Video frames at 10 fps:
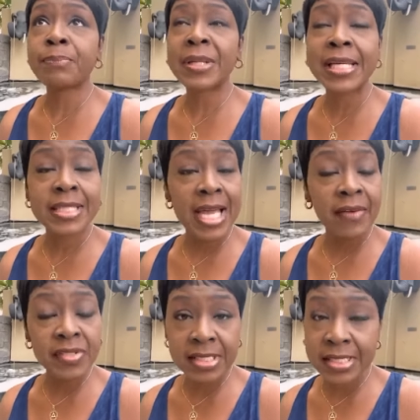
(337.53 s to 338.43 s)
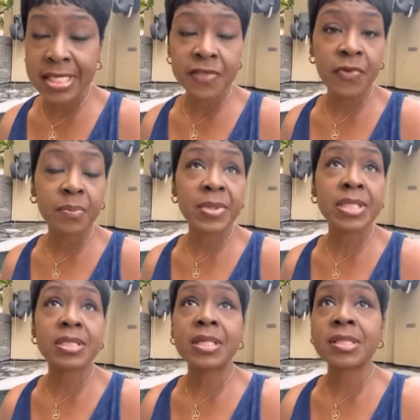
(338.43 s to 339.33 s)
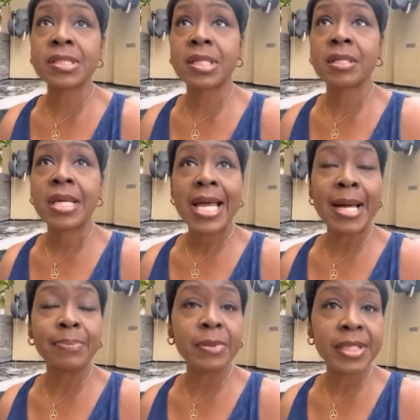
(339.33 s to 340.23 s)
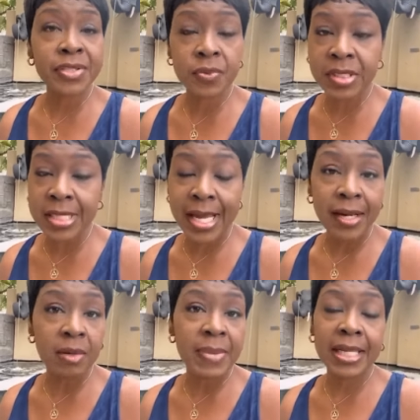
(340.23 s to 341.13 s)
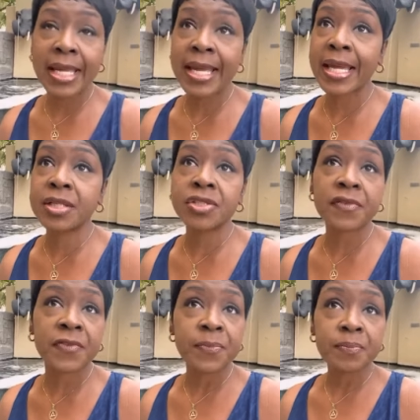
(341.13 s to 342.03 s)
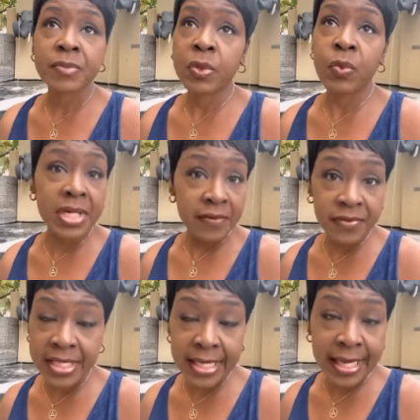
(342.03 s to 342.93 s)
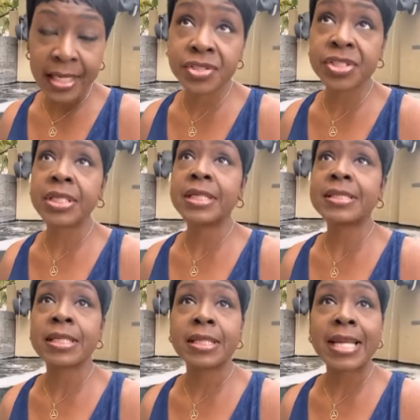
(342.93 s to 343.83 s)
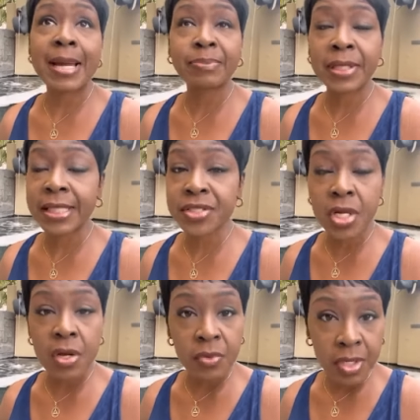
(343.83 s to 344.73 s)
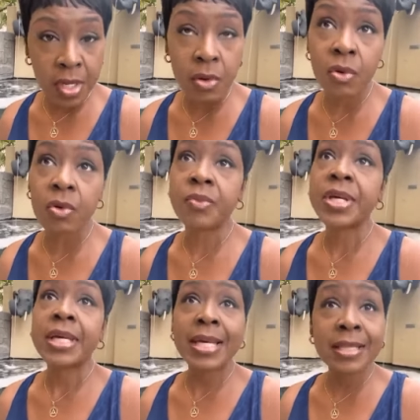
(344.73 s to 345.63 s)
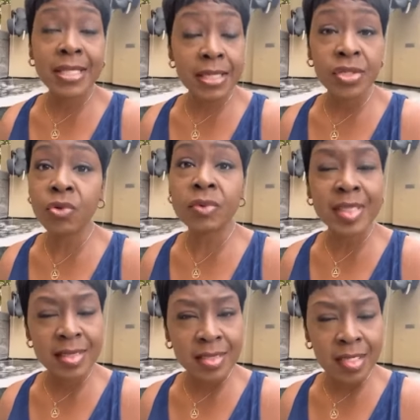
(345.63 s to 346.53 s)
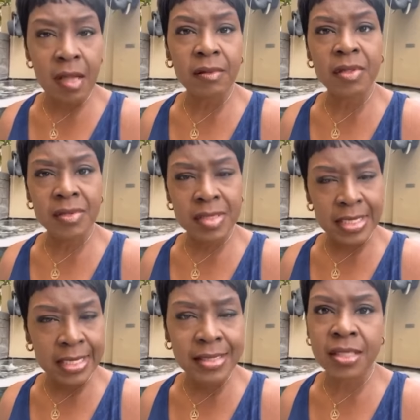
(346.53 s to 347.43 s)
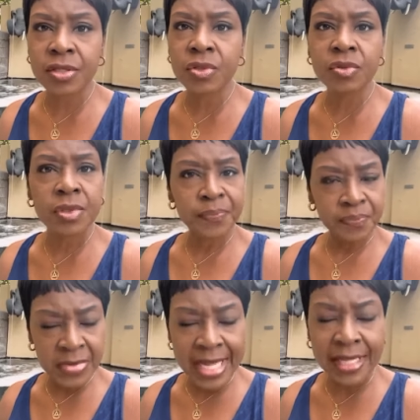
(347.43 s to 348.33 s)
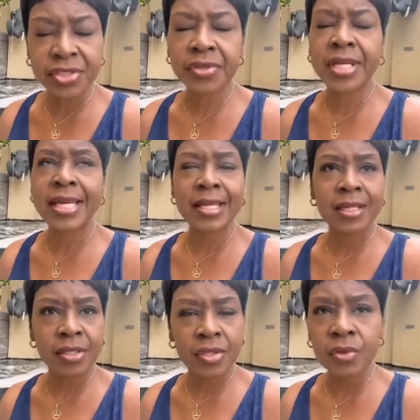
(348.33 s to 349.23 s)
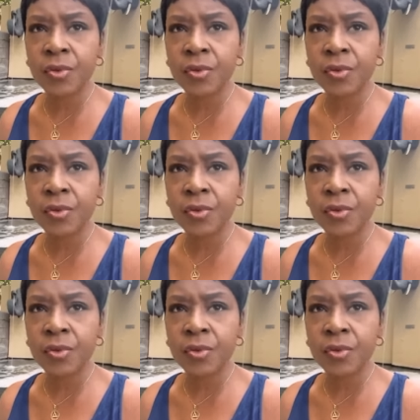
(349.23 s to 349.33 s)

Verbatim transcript: plan to have a successful business, and I plan to retire by the age of whatever that age is, and I plan to own a home, and then you listen to all of those things and you nod your head and